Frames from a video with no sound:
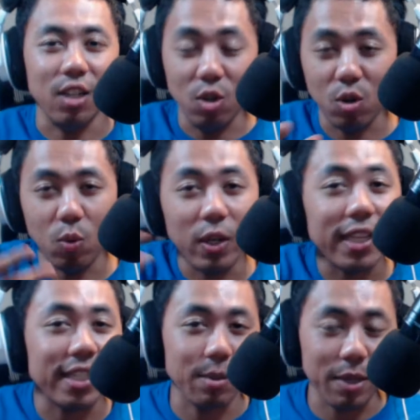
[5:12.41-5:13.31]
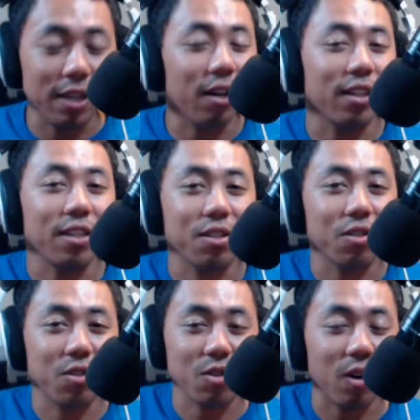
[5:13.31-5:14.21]
you are willing to be on this
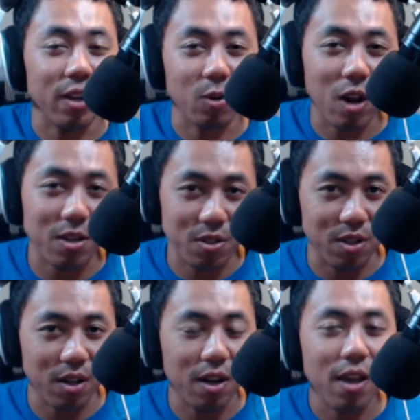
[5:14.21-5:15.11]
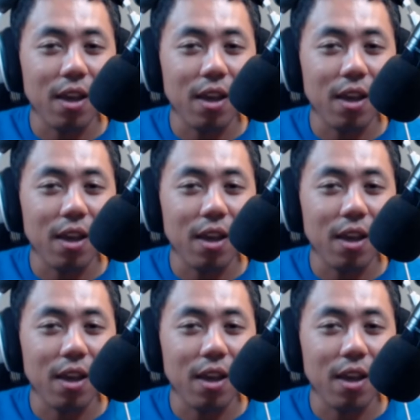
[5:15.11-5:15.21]
starting roster,